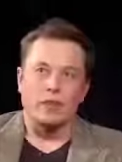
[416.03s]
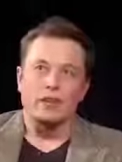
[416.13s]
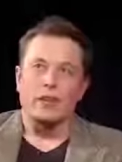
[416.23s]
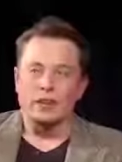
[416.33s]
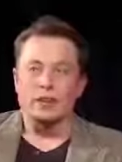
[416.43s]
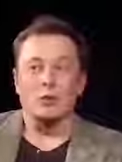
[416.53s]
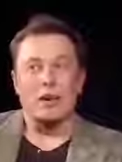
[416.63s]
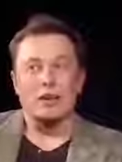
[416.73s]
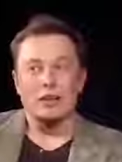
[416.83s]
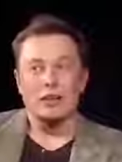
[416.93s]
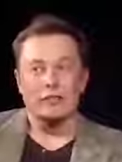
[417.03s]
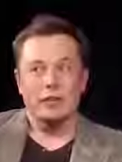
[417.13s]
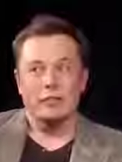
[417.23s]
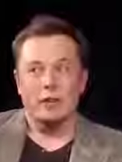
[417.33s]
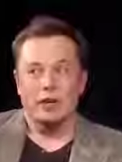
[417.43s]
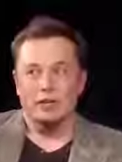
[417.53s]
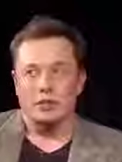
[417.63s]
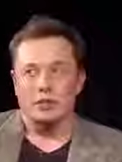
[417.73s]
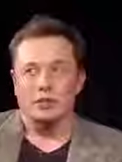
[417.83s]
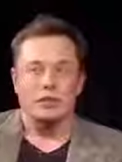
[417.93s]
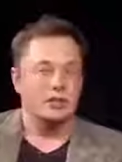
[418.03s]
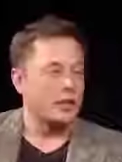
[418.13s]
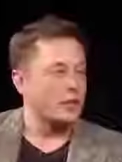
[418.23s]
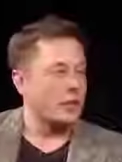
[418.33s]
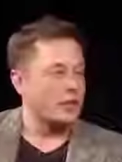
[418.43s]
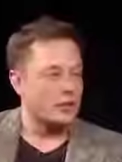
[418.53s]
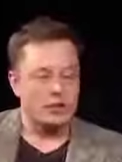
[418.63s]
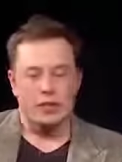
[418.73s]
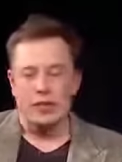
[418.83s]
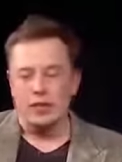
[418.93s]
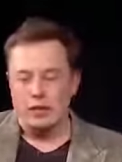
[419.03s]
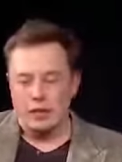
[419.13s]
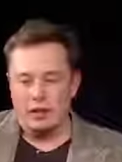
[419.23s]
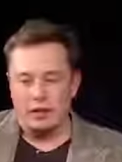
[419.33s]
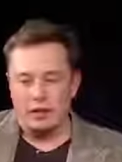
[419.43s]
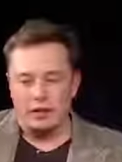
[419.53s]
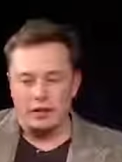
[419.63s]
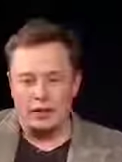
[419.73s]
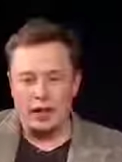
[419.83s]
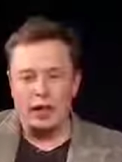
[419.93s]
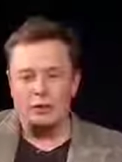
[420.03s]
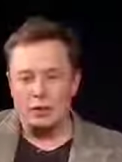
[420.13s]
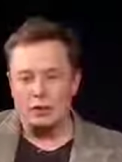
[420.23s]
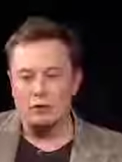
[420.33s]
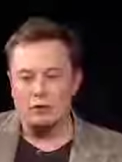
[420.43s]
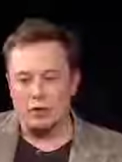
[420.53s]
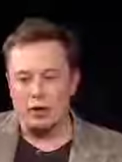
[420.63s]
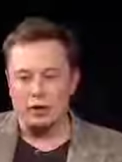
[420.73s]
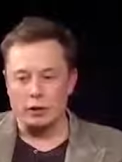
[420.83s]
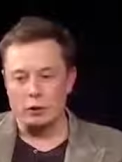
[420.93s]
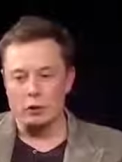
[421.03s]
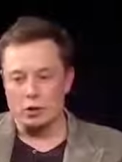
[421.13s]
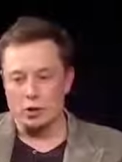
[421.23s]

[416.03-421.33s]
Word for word: I, I think the reality of being president is that you're actually like the captain of a very huge